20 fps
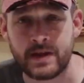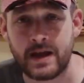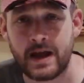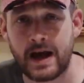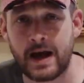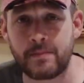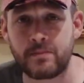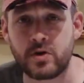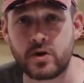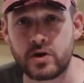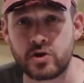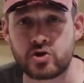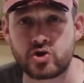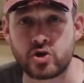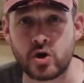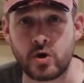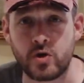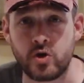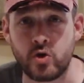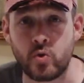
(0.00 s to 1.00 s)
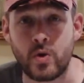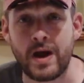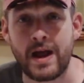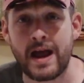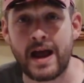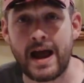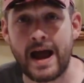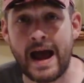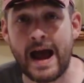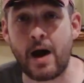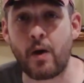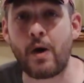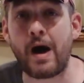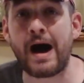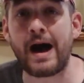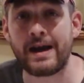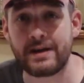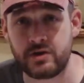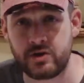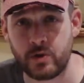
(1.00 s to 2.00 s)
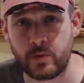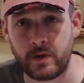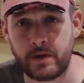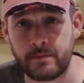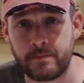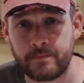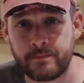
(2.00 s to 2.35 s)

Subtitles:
I'm going to show you how I do it.